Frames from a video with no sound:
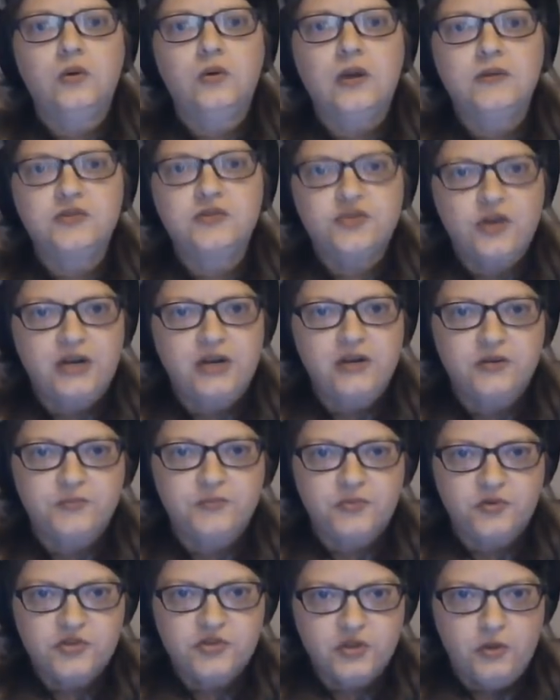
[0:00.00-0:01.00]
I was trying
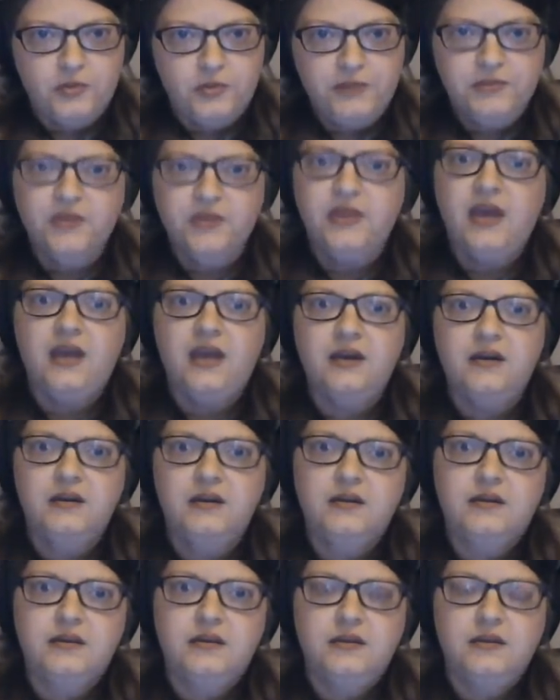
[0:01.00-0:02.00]
to show people that
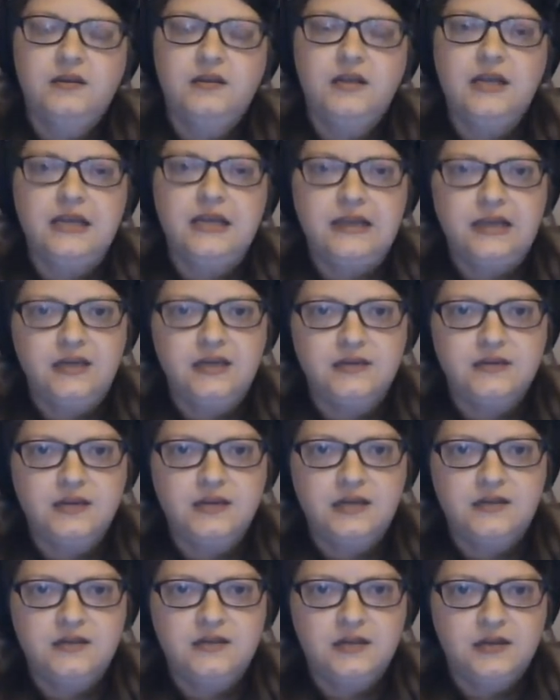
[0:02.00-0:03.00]

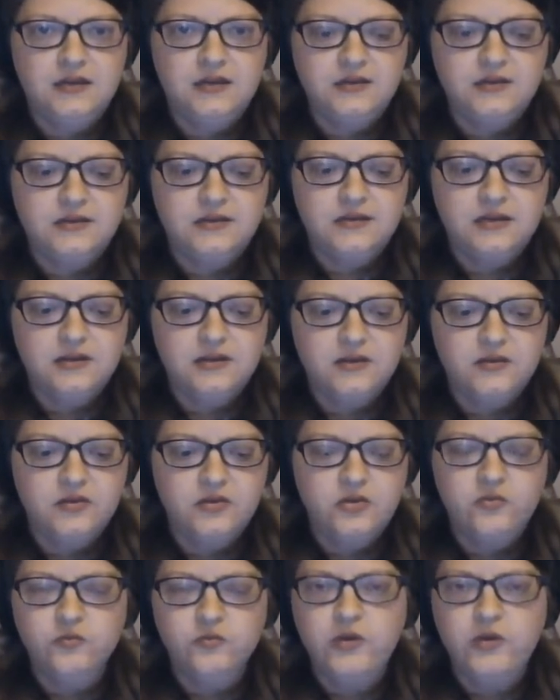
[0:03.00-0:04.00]

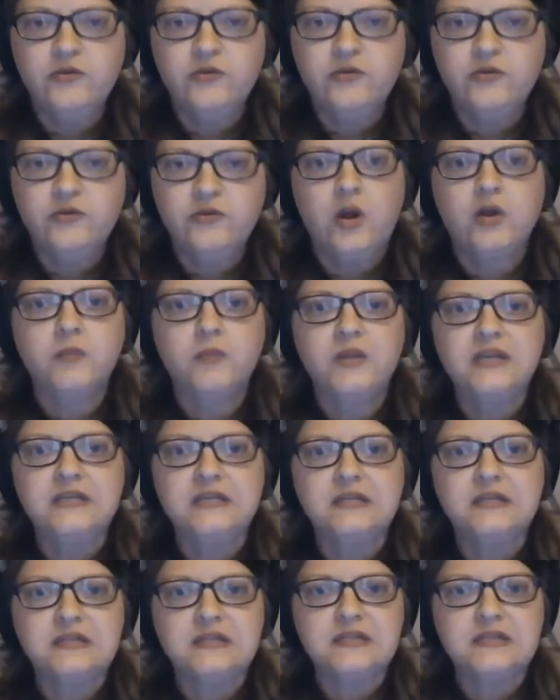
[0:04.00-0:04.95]
the written requirement